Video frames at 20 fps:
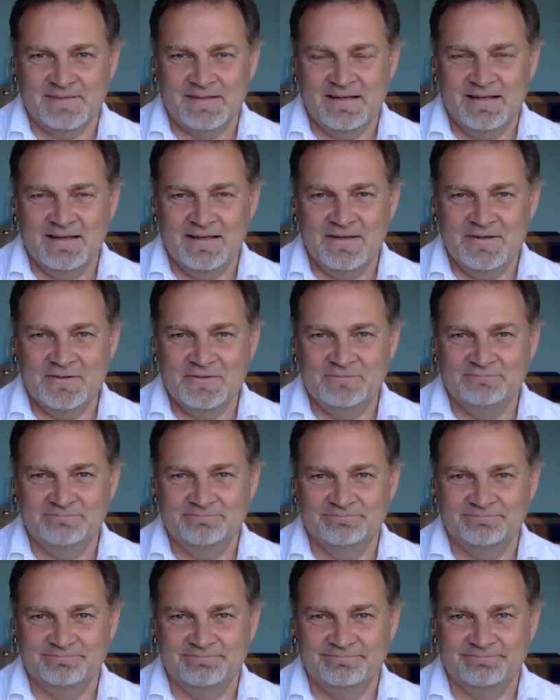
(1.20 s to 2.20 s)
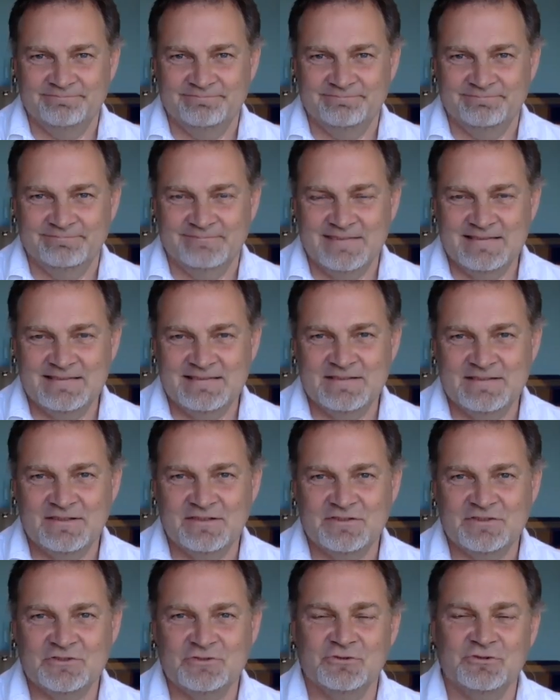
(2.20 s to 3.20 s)
Hello, this is a
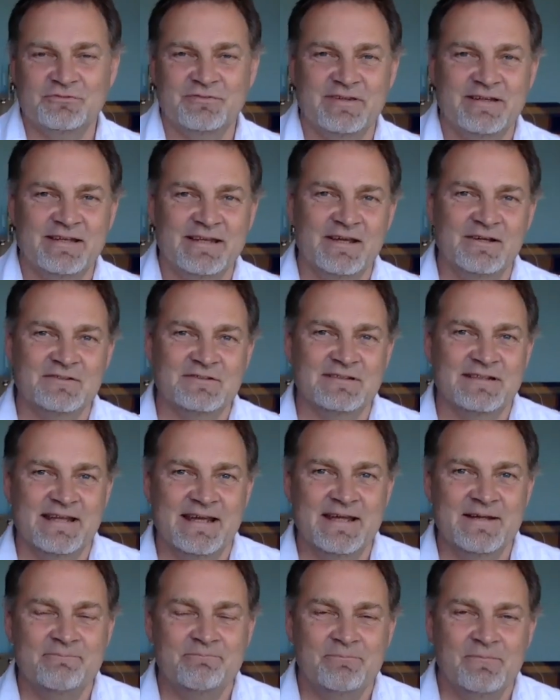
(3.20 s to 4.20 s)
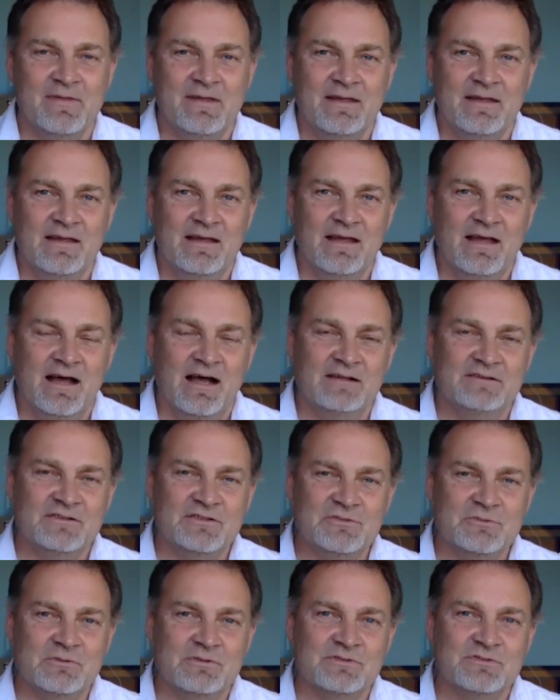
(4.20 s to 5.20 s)
short video today. I
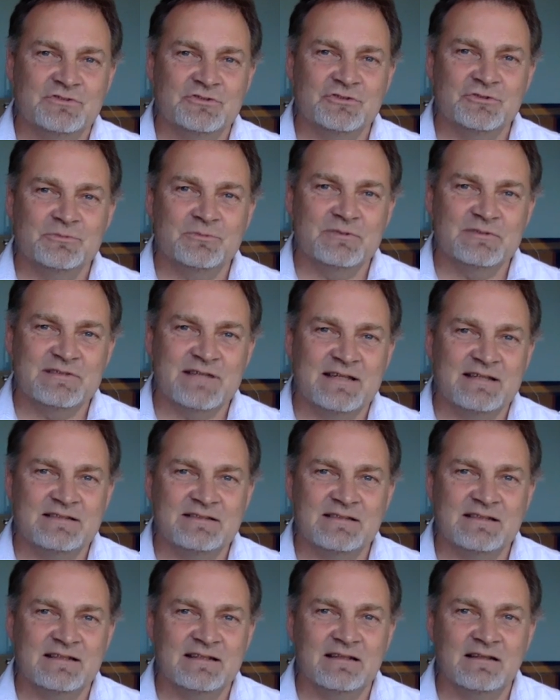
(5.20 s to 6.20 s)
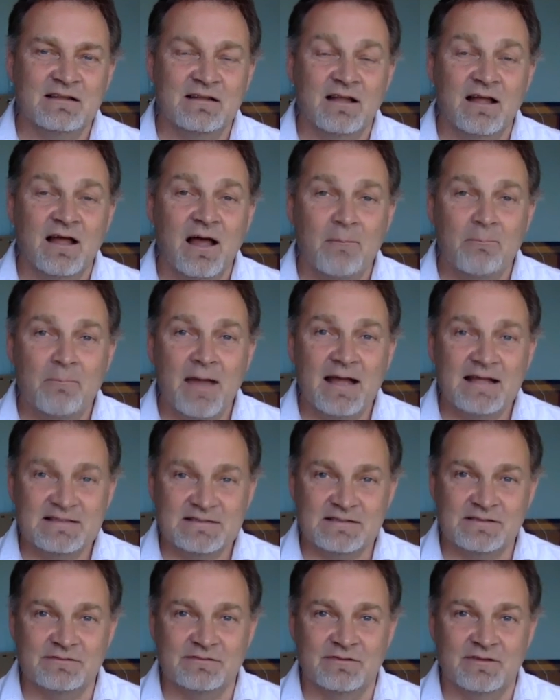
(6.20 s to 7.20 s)
just want to present a little
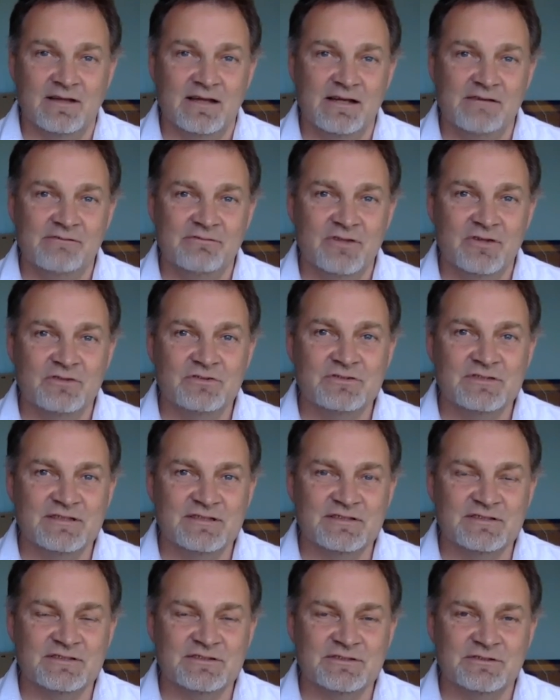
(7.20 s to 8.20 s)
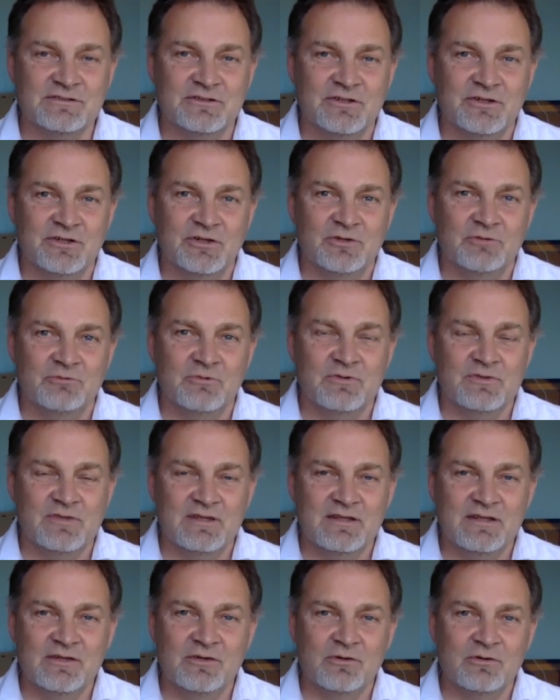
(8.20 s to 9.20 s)
pattern I've noticed within
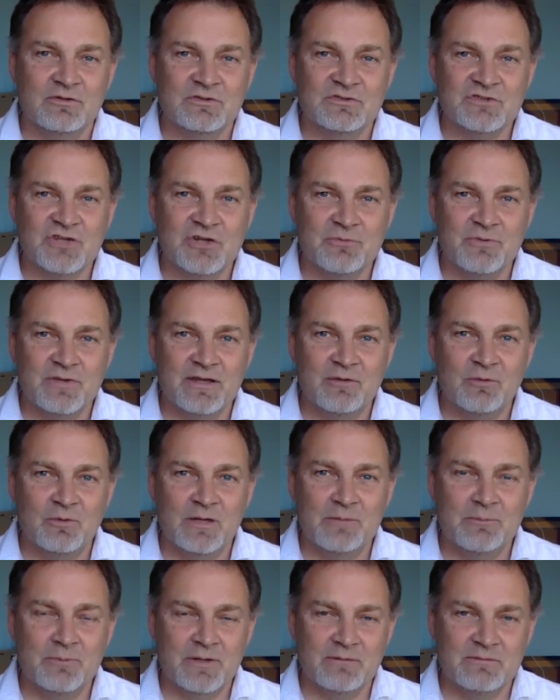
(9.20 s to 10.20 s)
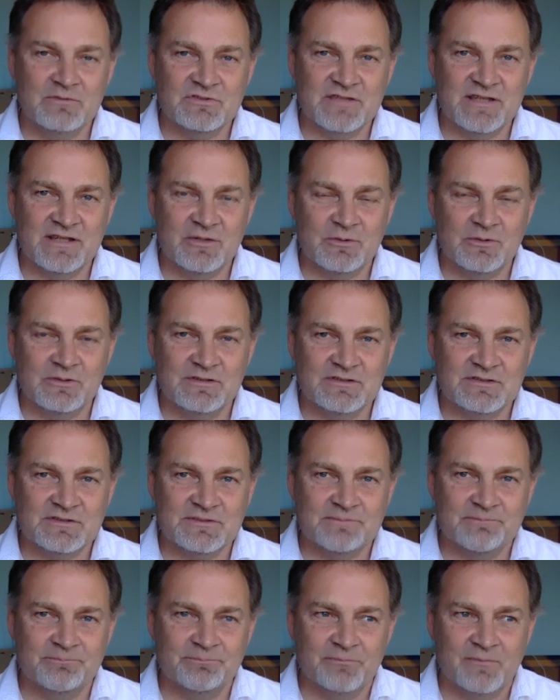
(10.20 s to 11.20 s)
the Aura-Soma equilibrium sequence.
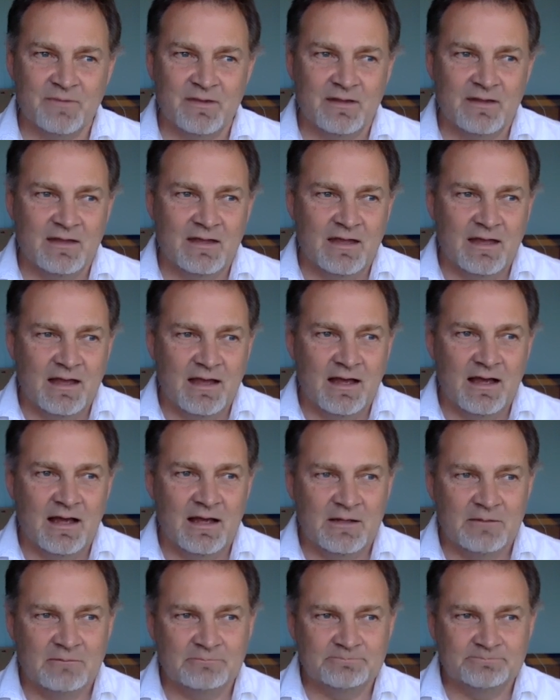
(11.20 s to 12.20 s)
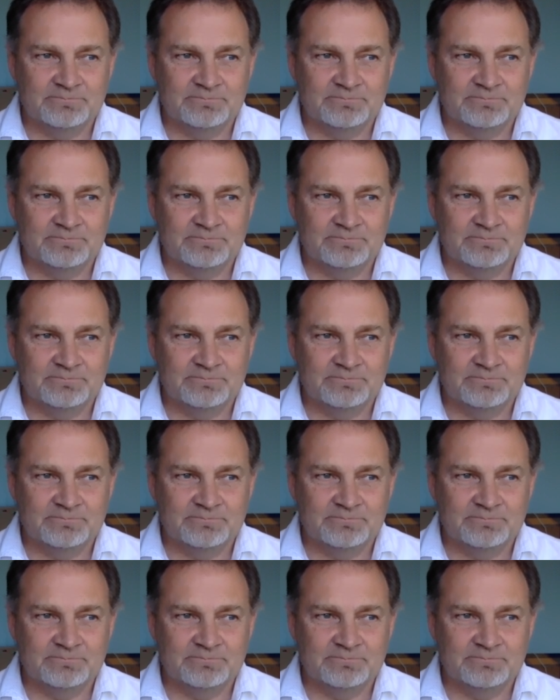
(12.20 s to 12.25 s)
I